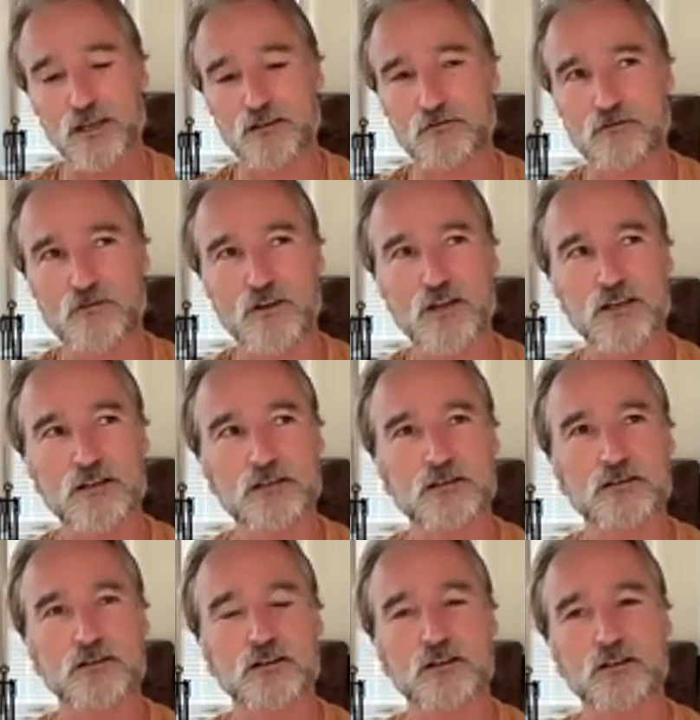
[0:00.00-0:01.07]
And
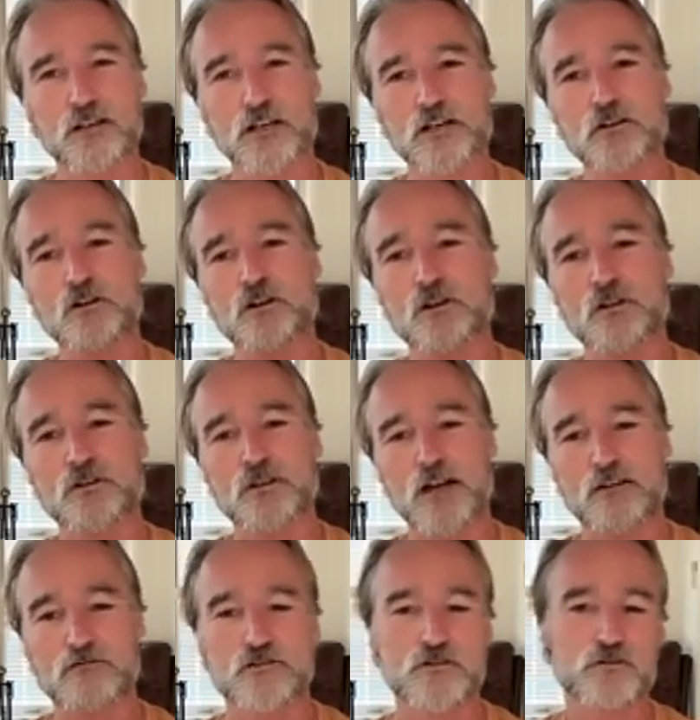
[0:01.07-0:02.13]
then later on,
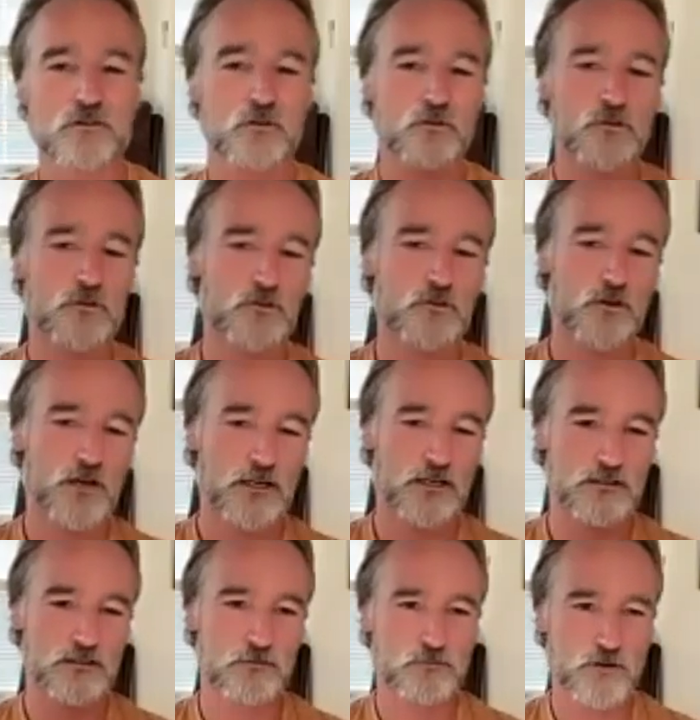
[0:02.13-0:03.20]
after also
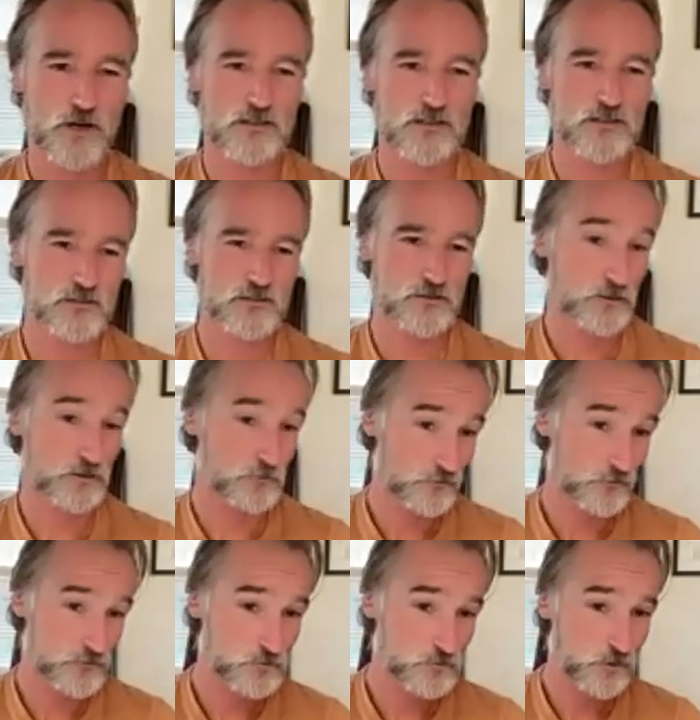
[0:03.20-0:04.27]
I practiced a number
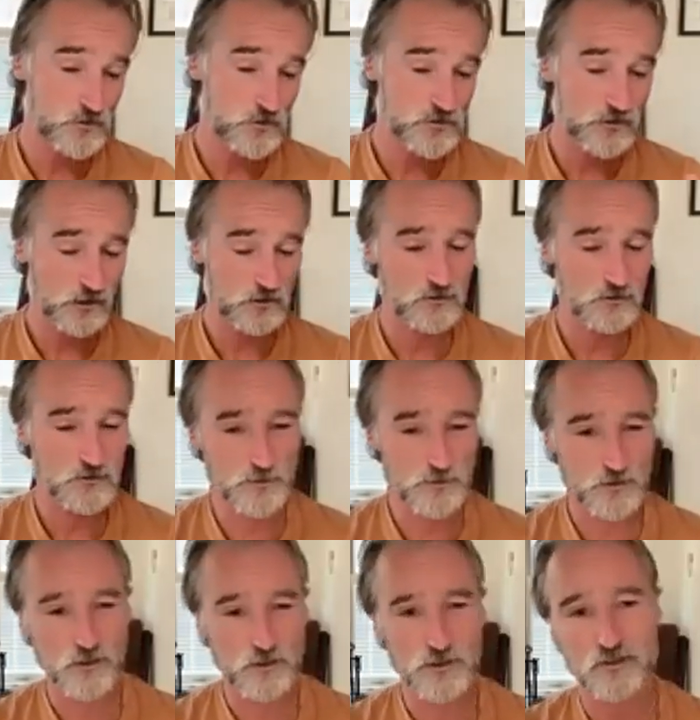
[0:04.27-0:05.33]
of sports like
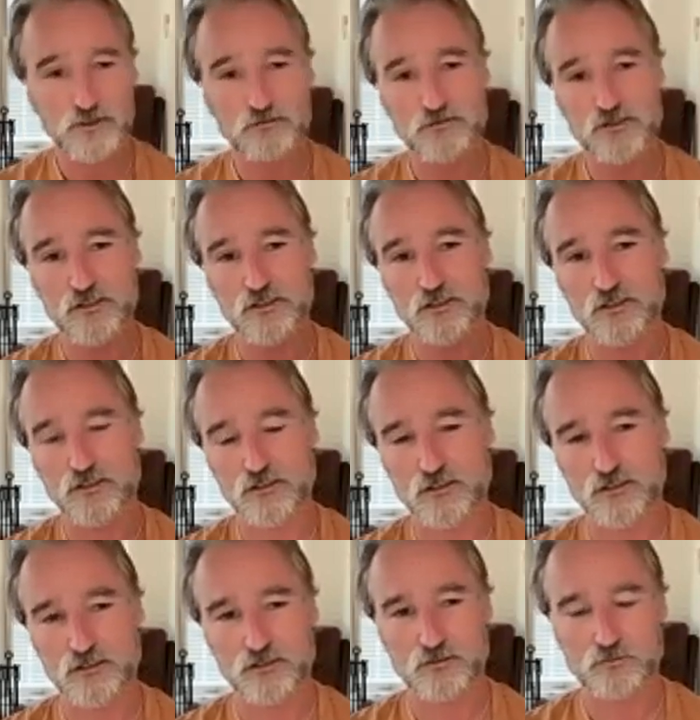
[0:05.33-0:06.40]
Olympic weightlifting
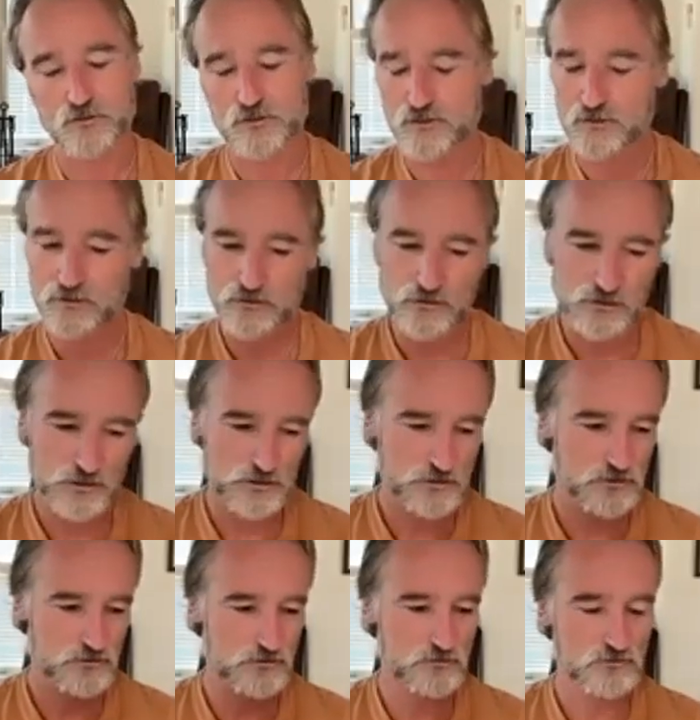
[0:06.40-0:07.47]
and Brazilian
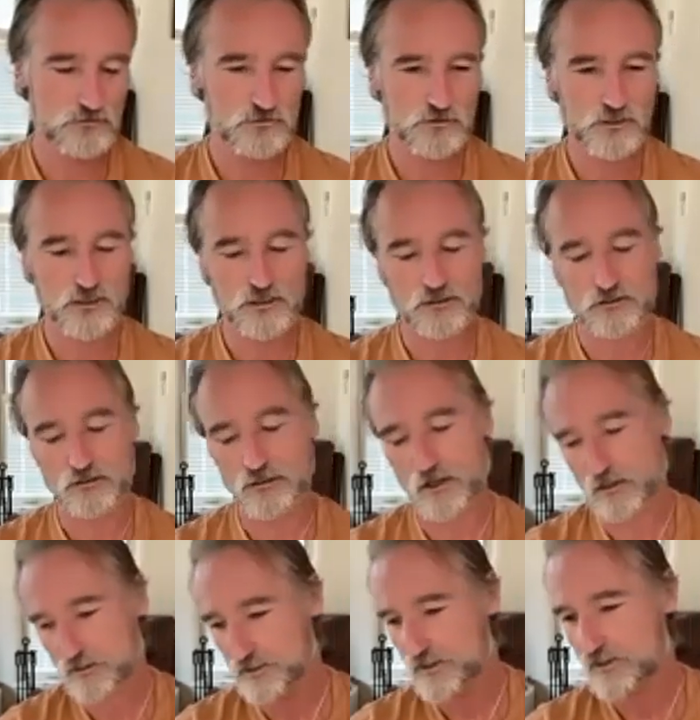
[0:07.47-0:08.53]
Jiu-Jitsu and
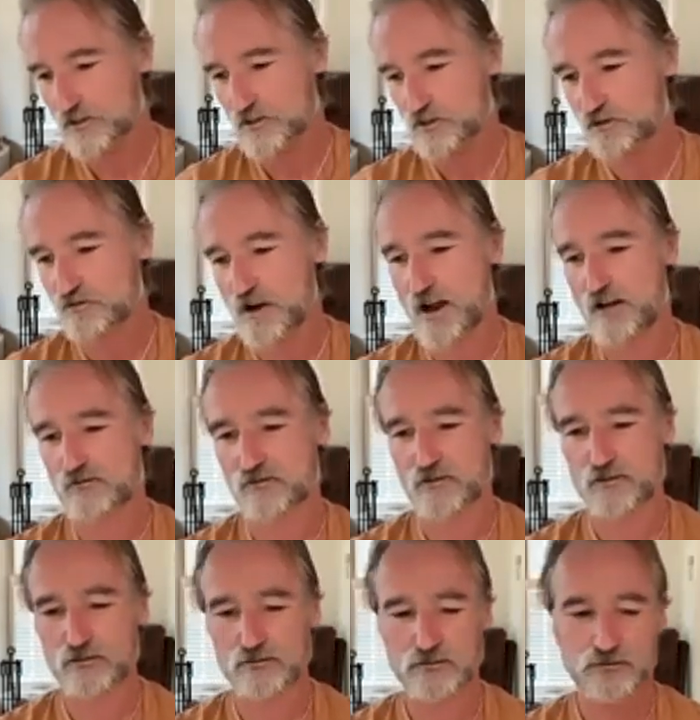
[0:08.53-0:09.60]
long distance
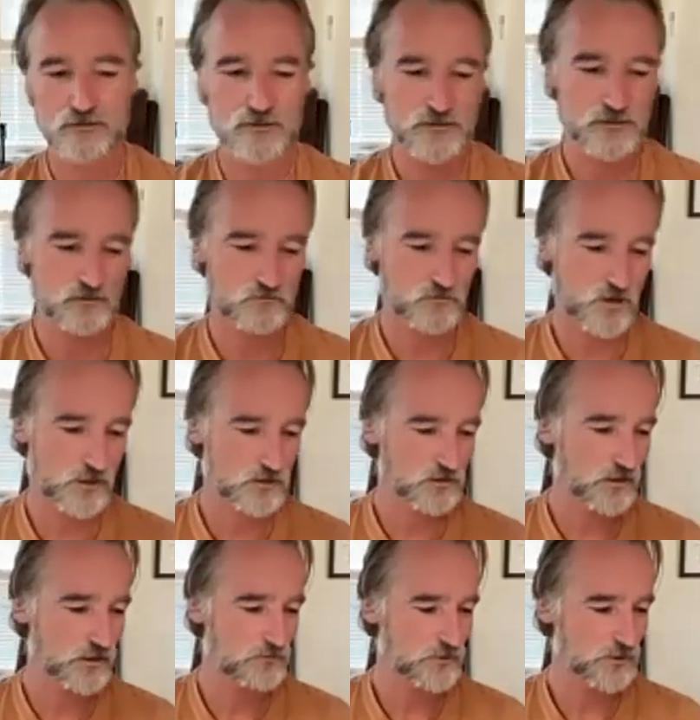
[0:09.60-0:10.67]
triathlon and did some rock
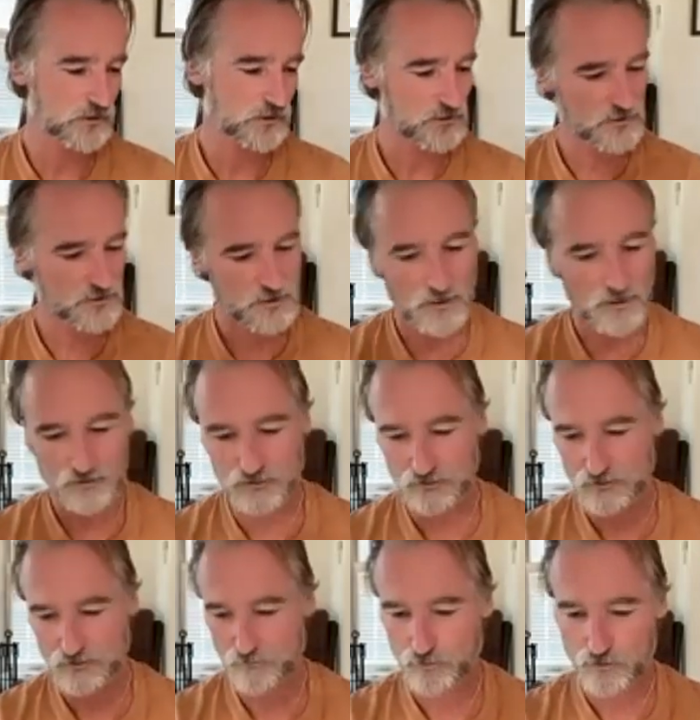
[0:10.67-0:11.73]
climbing and
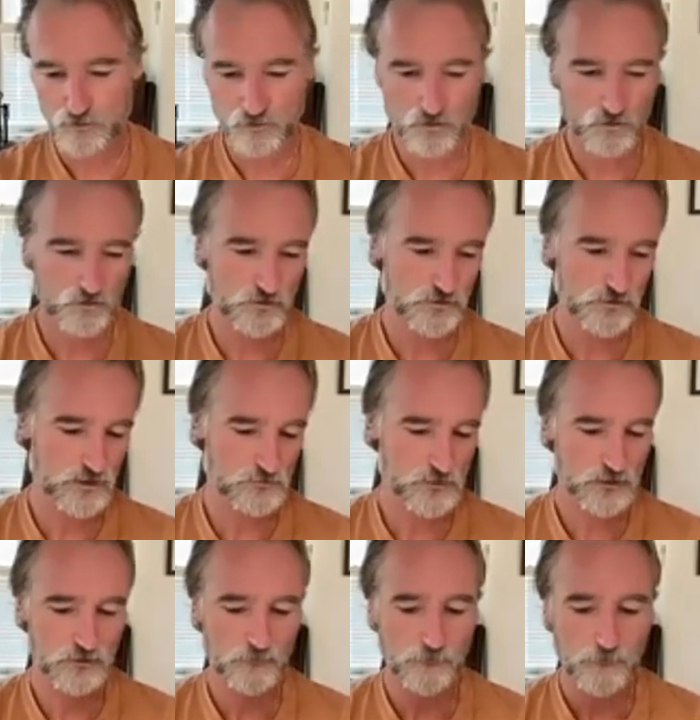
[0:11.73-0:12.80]
sailing and parkour, you name
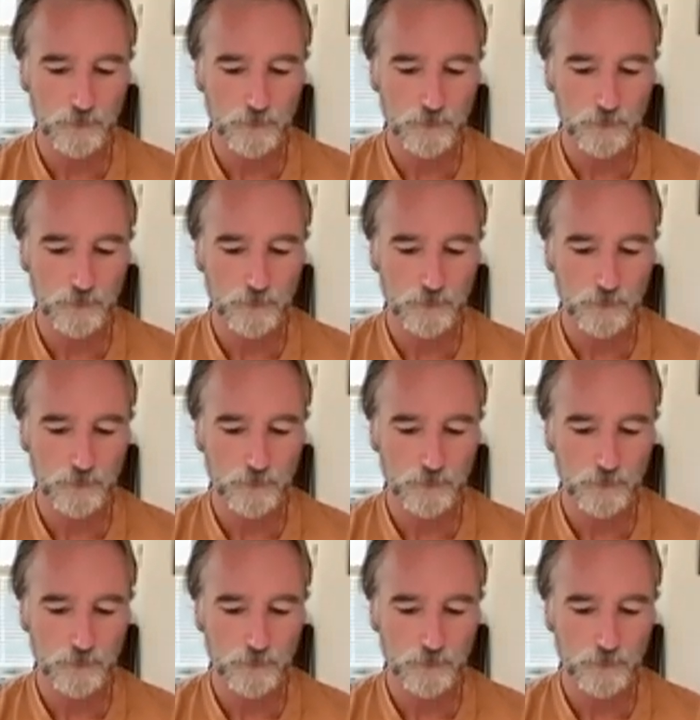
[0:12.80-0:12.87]
it.